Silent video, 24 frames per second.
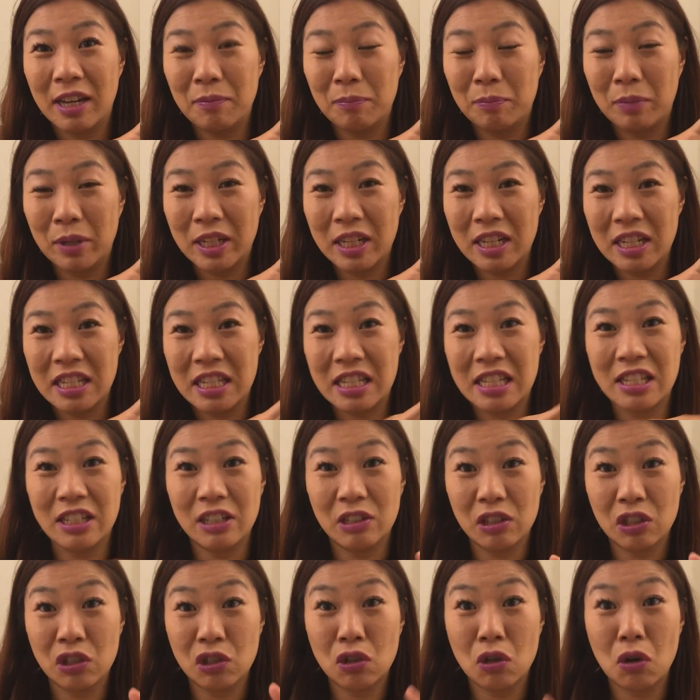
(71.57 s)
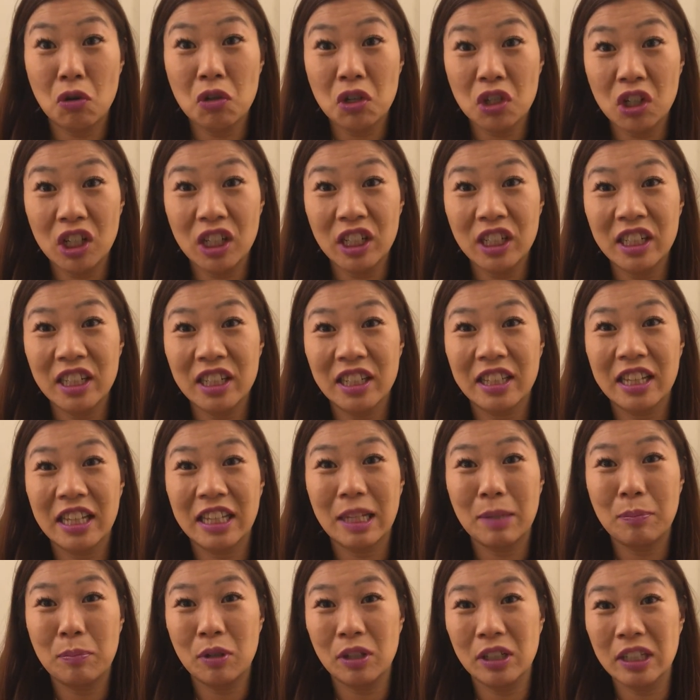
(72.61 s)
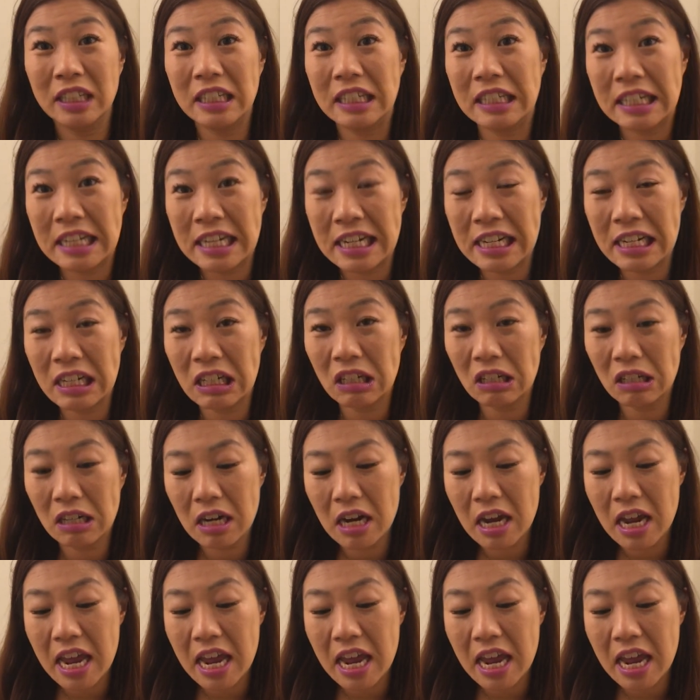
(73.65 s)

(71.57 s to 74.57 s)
but is still so good that they put it in here.